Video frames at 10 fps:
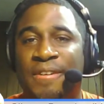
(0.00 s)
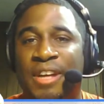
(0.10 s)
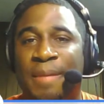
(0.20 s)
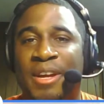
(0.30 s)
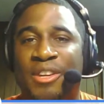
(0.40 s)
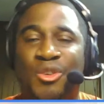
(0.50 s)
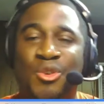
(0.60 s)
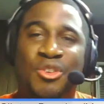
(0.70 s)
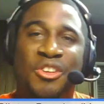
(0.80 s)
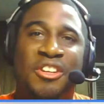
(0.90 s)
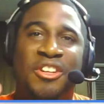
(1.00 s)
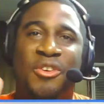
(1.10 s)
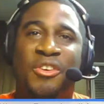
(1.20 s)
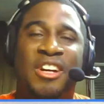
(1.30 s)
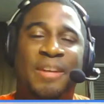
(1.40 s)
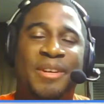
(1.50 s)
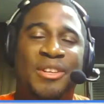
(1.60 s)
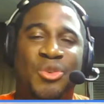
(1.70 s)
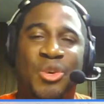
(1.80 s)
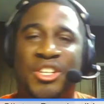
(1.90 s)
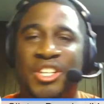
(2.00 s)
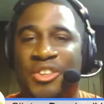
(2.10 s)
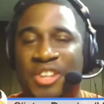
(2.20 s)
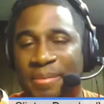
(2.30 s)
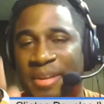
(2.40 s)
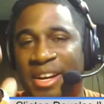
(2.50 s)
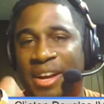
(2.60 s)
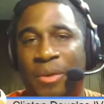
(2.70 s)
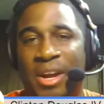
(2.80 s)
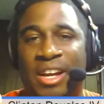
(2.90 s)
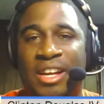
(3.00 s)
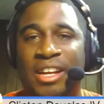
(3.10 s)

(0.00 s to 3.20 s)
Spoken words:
I mean, as soon as you know come into Georgia and you come down that way,